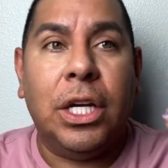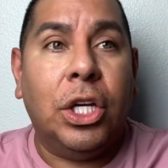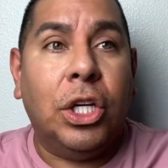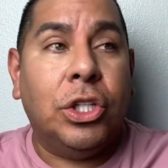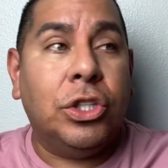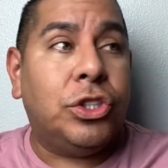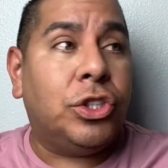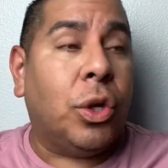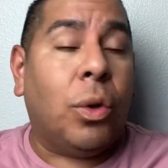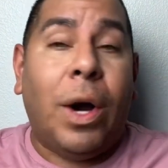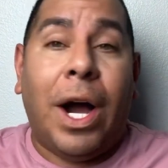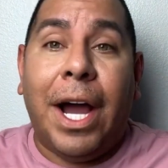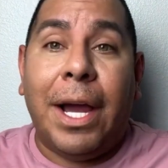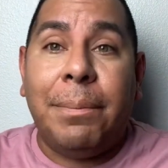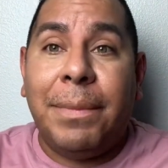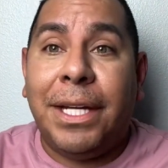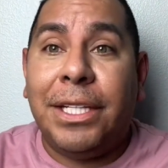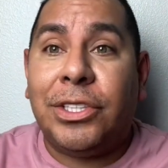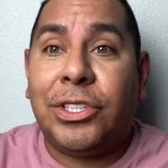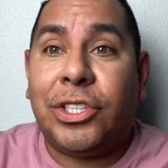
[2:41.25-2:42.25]
So I
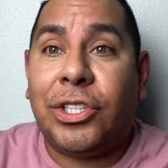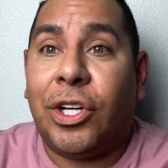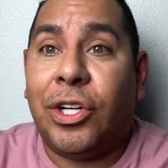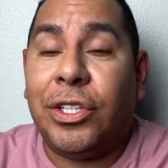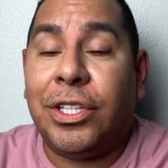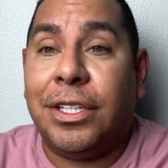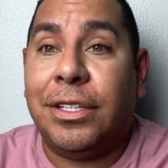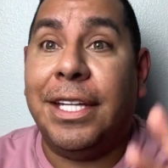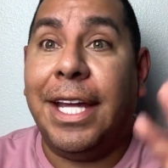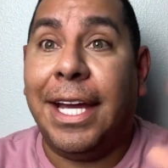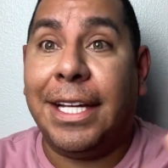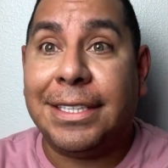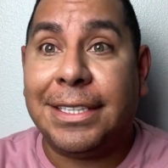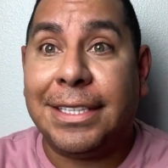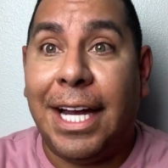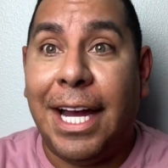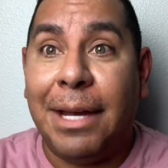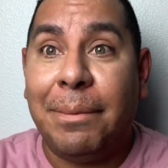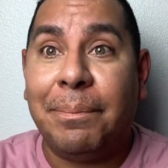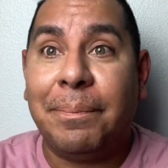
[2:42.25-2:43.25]
made sure next
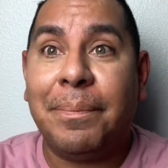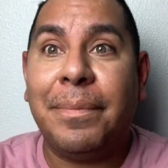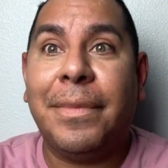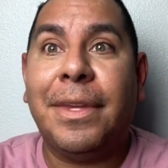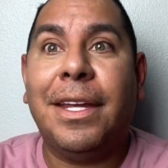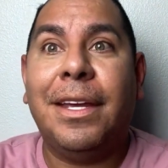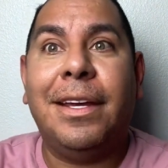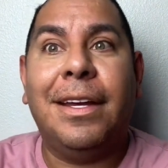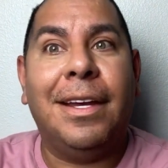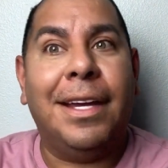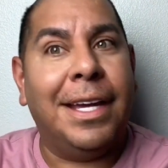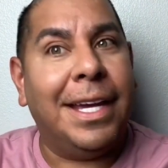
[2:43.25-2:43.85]
time,